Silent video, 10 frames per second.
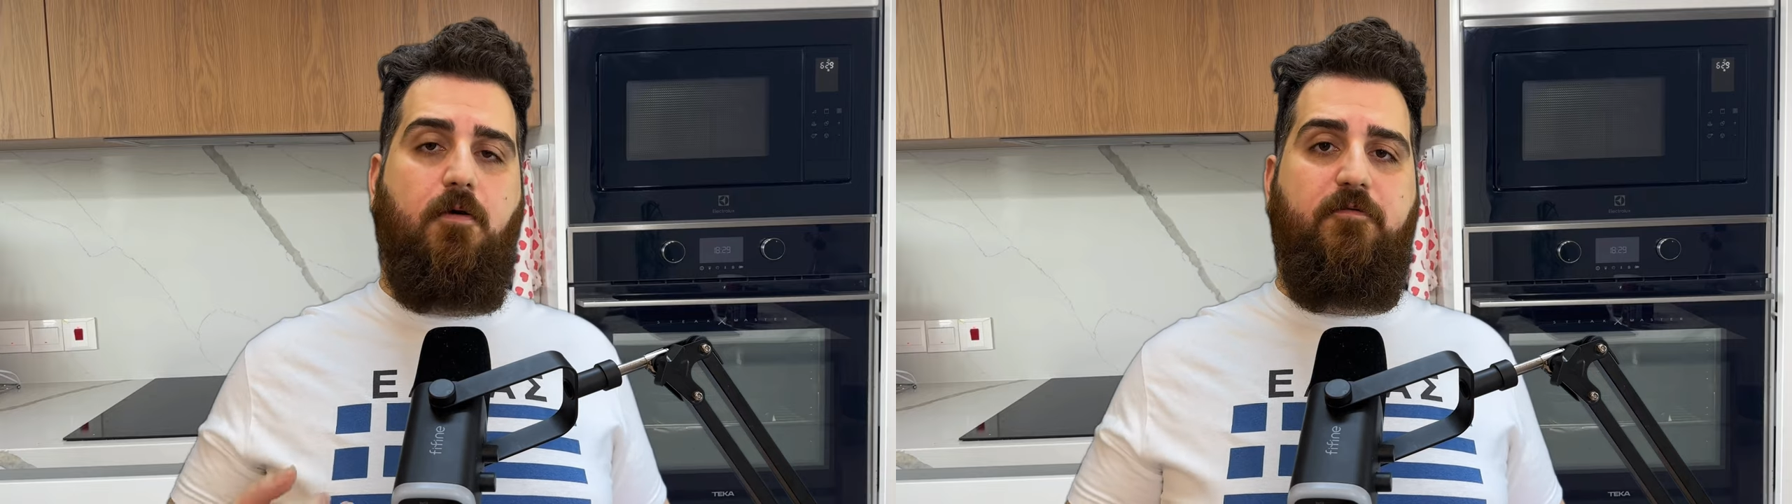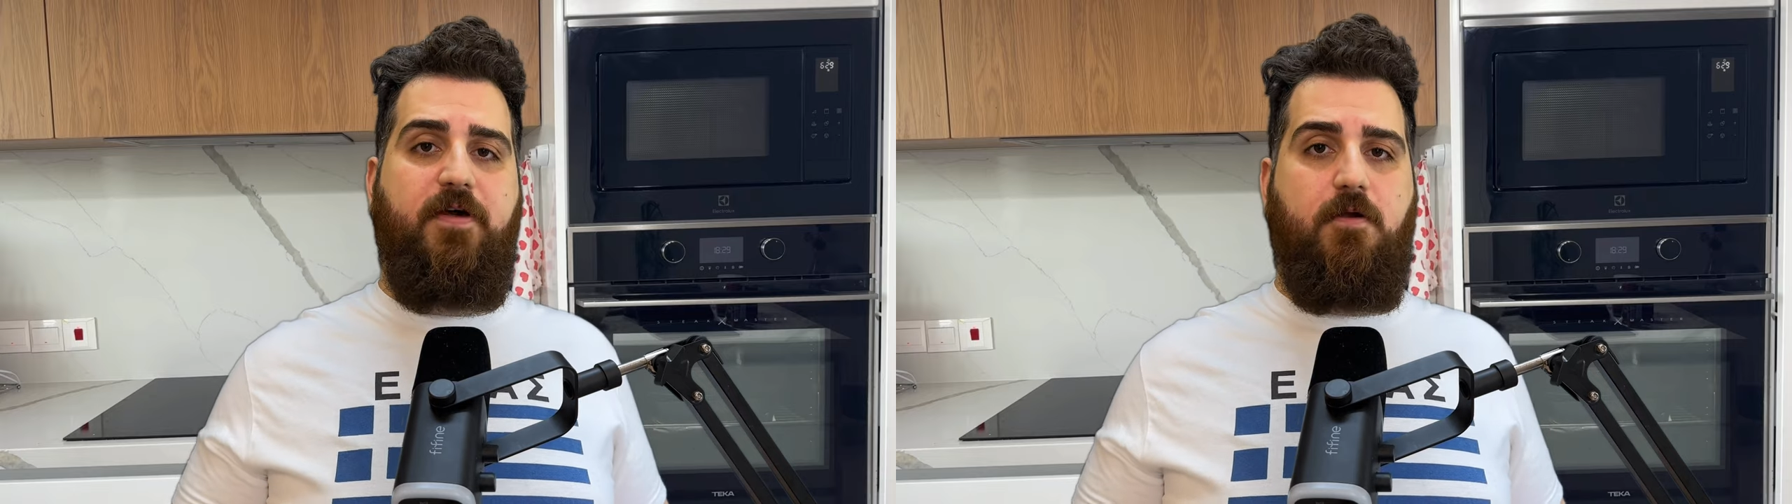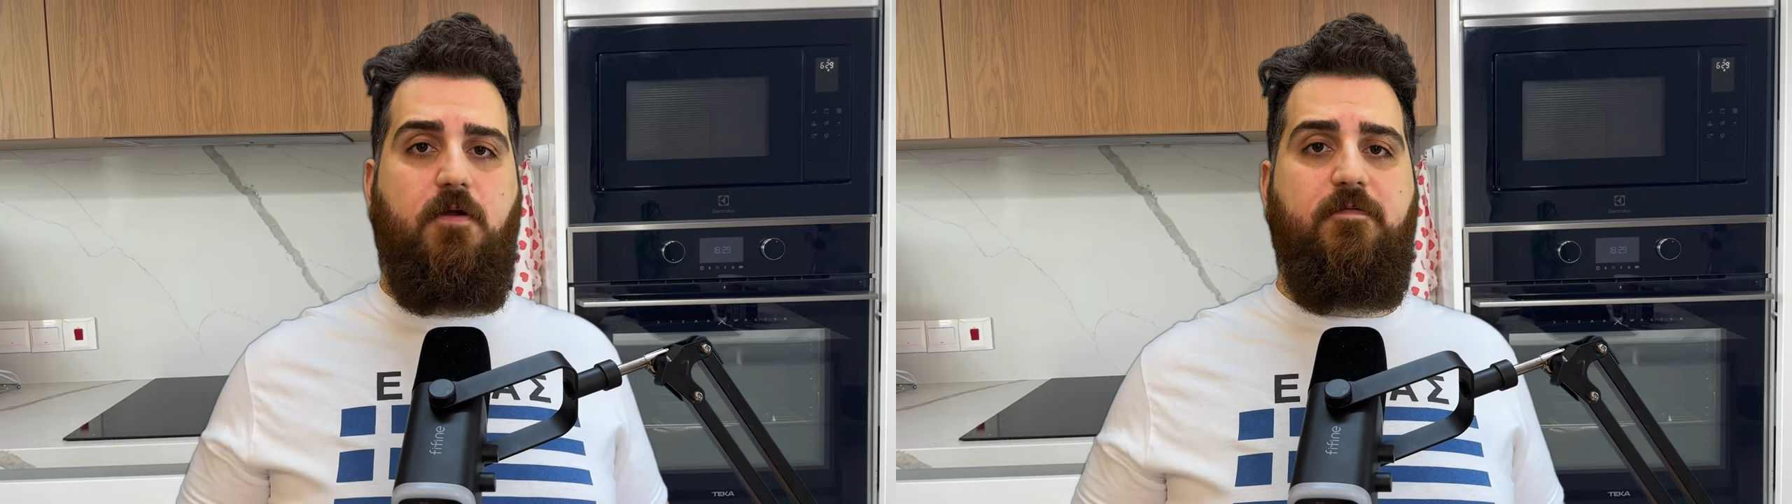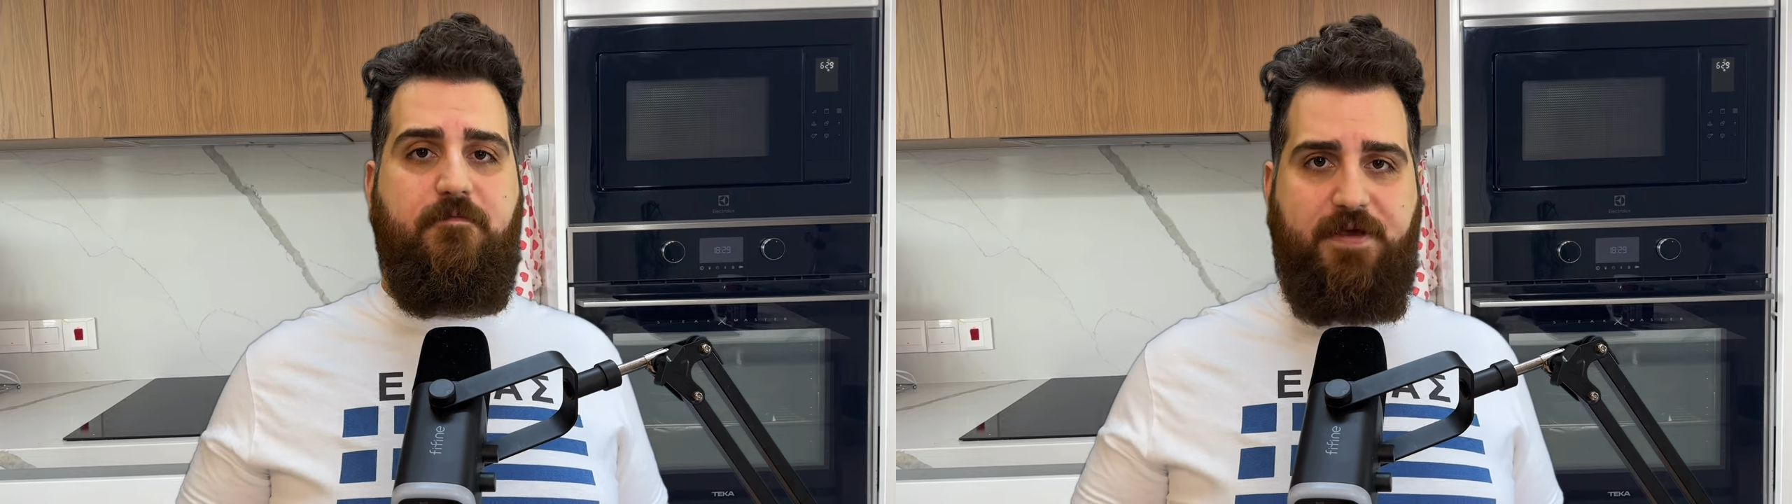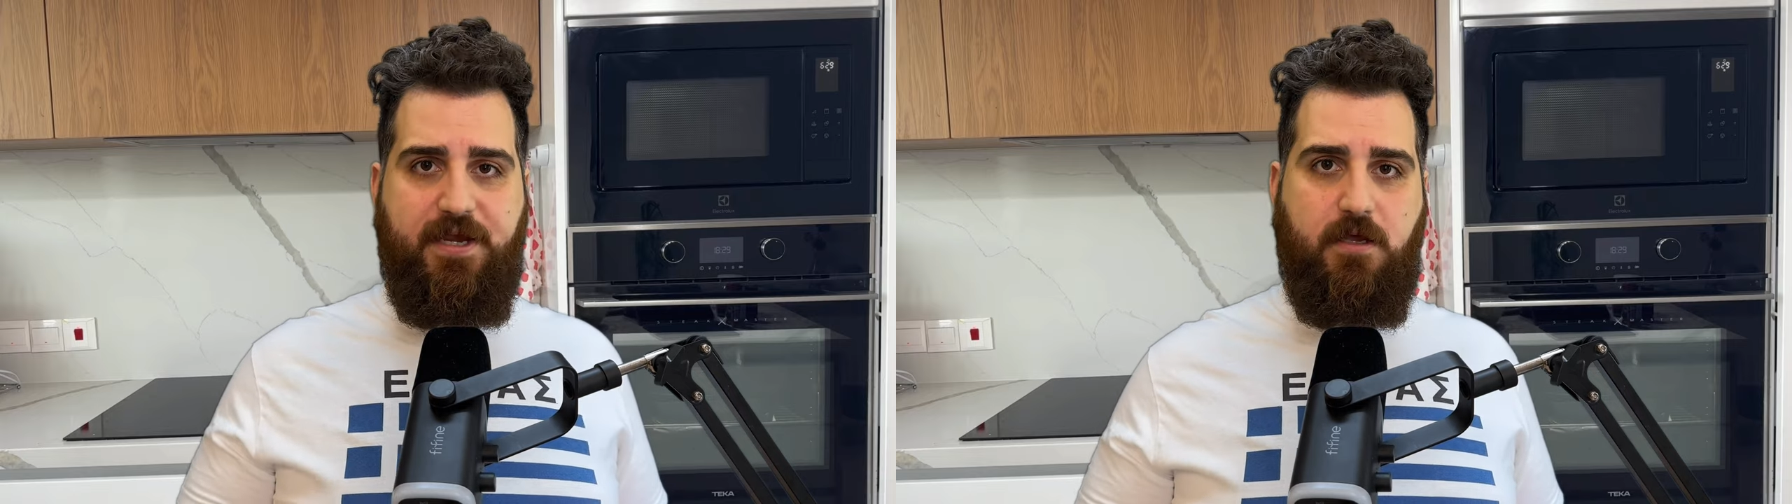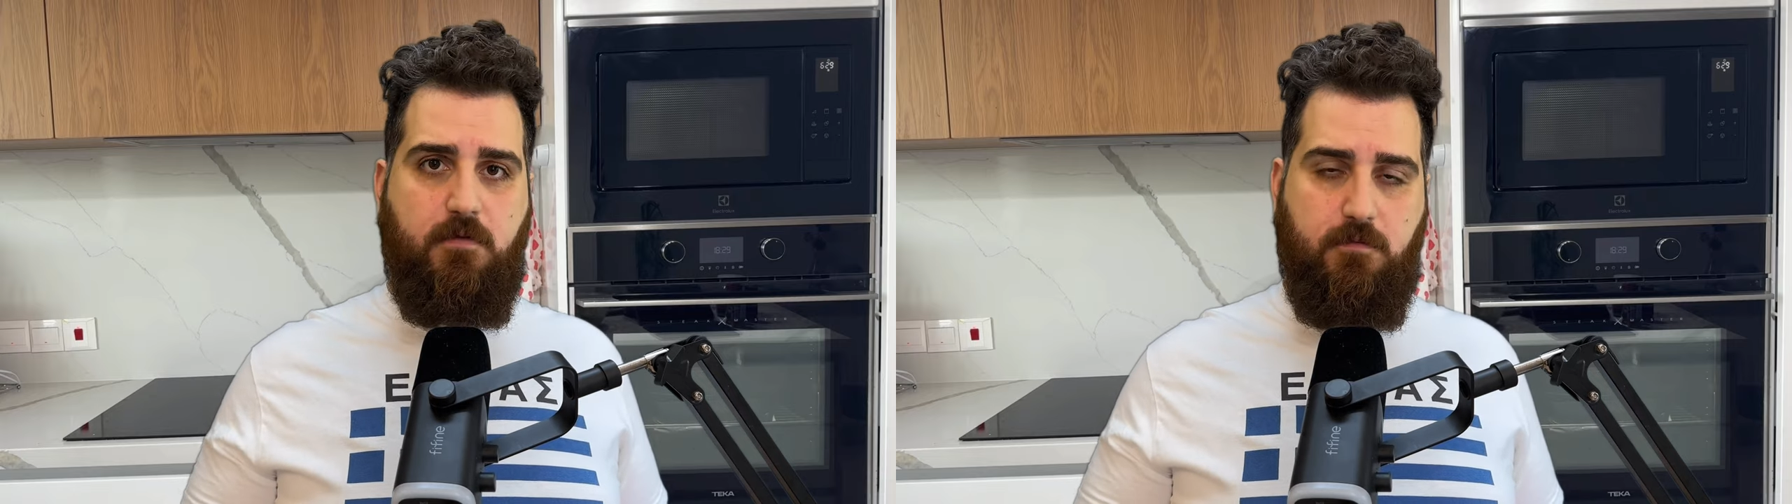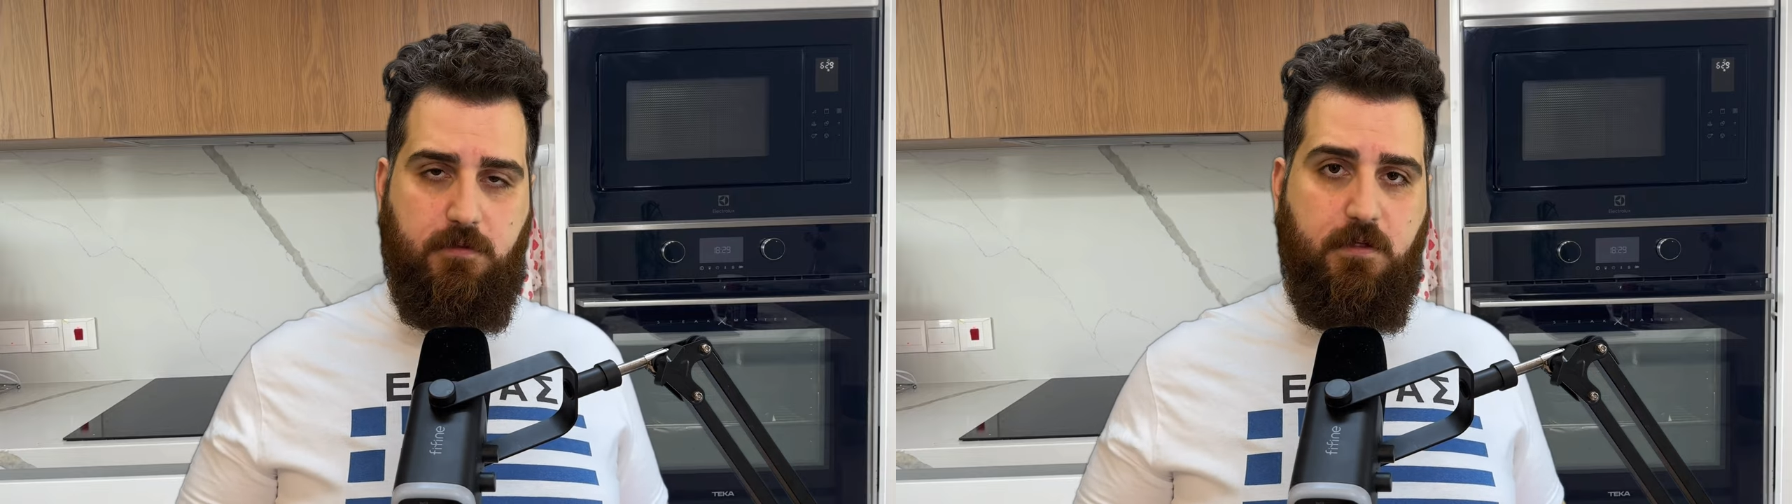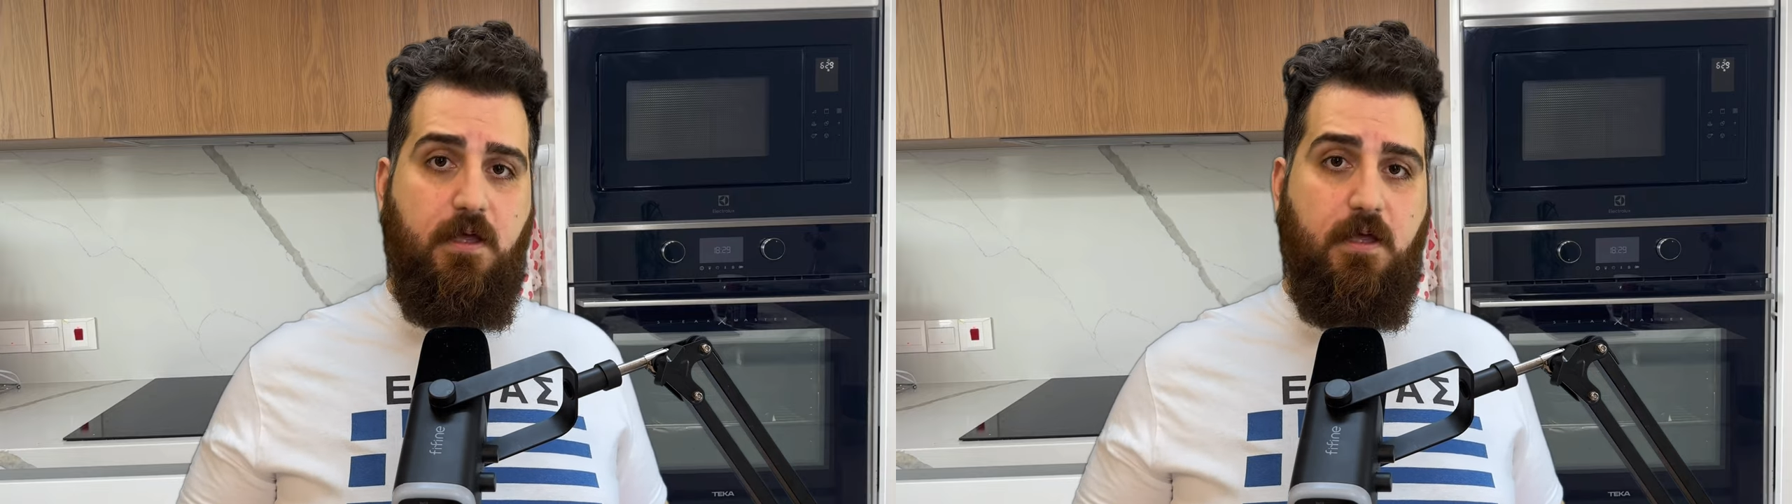overall very good.